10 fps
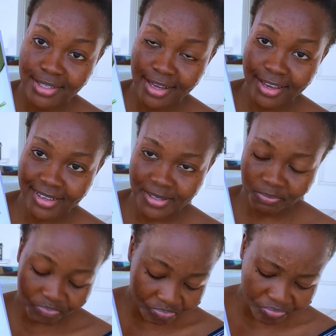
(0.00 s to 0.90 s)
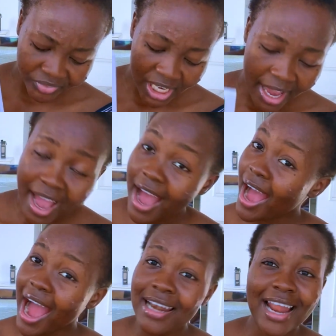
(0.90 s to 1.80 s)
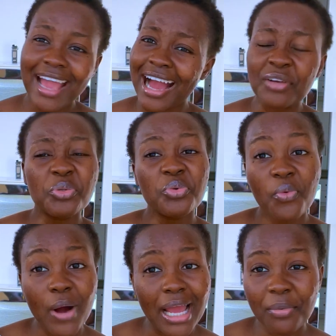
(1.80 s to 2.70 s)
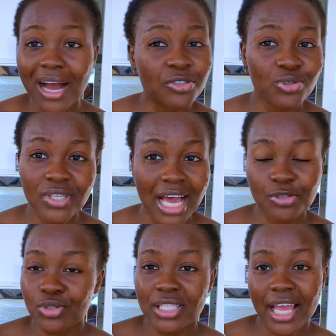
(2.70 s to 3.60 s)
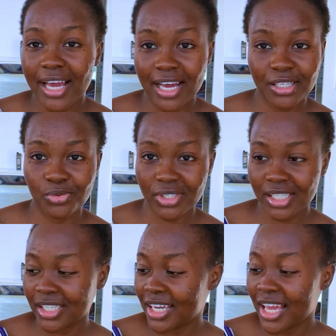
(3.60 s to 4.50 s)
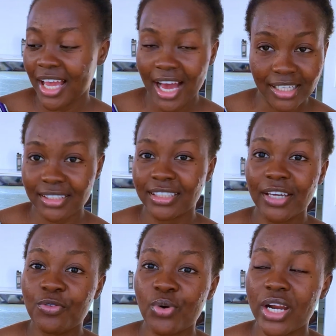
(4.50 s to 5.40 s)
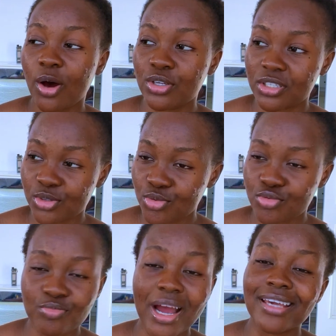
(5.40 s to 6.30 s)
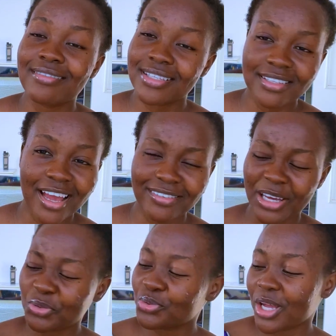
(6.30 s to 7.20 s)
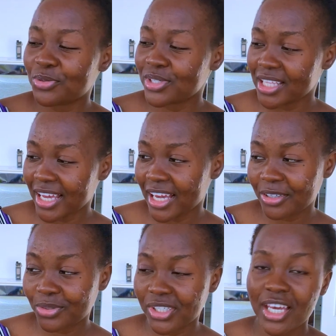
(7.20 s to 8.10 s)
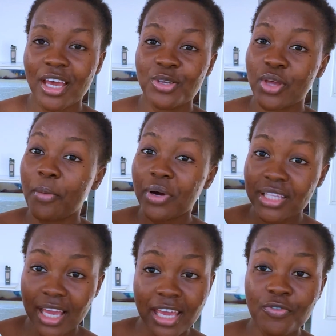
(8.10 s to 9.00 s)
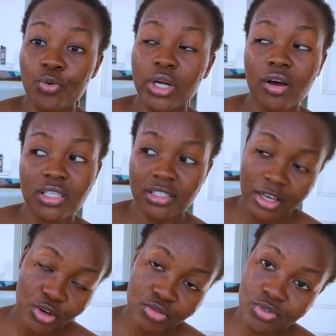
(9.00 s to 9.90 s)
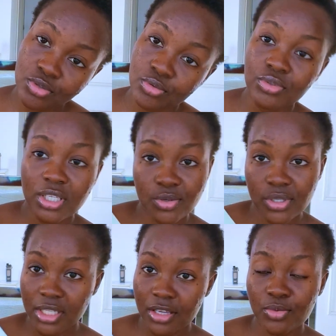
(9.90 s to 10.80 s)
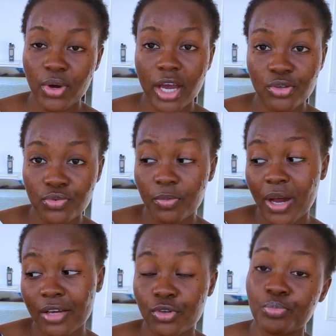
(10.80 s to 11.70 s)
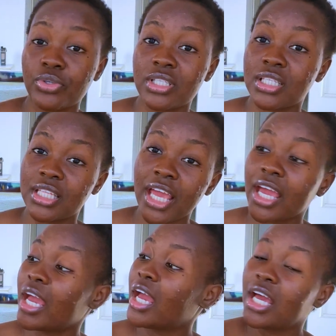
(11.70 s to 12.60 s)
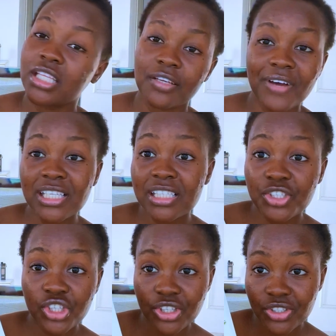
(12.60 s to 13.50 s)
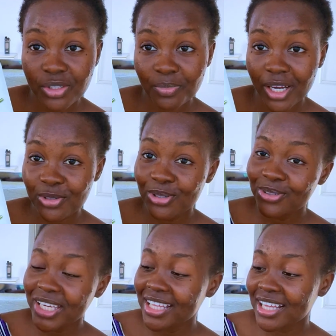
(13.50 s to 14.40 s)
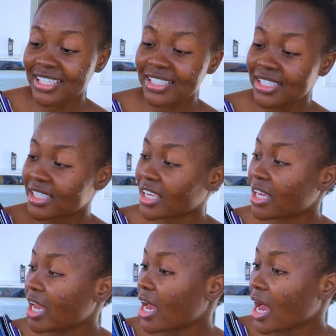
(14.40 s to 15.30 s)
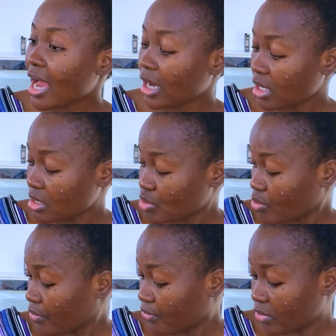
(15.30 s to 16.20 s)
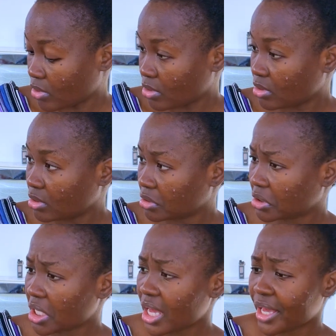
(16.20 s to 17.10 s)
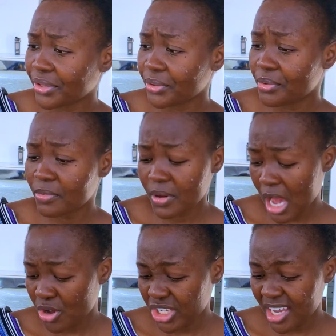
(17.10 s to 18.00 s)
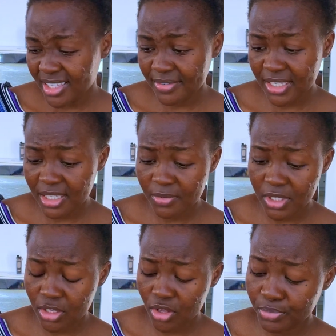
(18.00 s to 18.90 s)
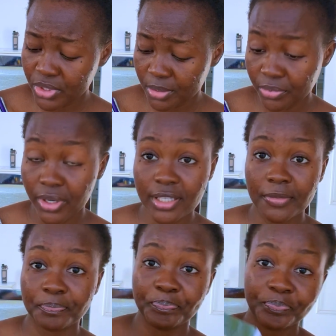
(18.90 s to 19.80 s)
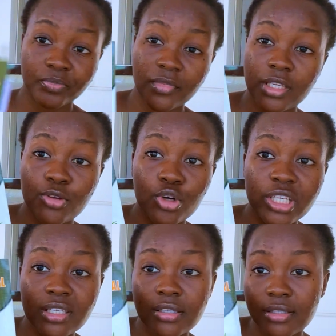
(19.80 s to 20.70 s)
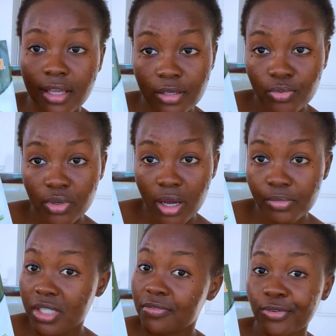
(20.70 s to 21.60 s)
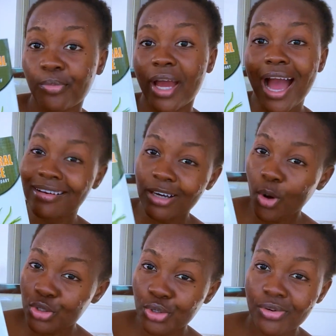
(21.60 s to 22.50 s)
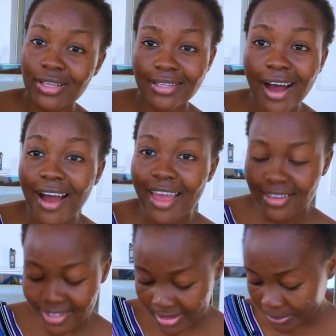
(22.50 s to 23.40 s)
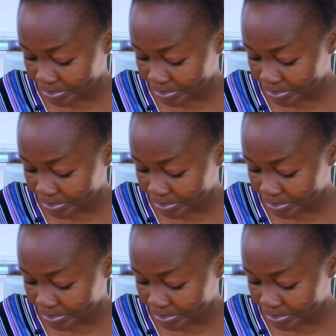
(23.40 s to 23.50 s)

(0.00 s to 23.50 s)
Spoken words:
science. I don't know why. I just like agric. And even when I was in school, my grades in agric, I don't know, I just like agric. So I bought it. Even when I was in secondary school, this was the textbook I used for my agric. But then, they've actually changed the back. So looking at it today, I got this one for... I'll check the receipts, they put the price. So this is the textbook I'm using for my agricultural science.